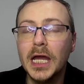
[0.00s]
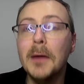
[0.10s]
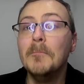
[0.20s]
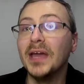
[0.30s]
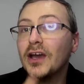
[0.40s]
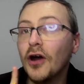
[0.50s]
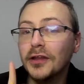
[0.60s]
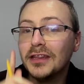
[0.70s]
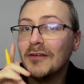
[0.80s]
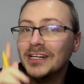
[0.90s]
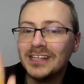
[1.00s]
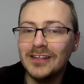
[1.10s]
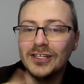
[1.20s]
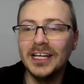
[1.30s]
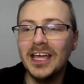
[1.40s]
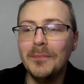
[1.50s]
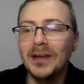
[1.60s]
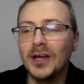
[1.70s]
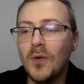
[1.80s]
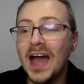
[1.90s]
because they're intentionally keeping it
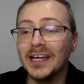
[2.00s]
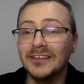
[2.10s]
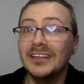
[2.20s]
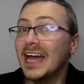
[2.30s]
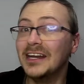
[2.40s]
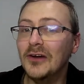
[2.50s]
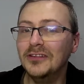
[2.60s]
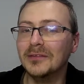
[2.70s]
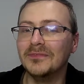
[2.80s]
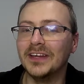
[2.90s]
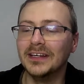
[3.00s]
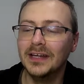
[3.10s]
quiet. See, I know something.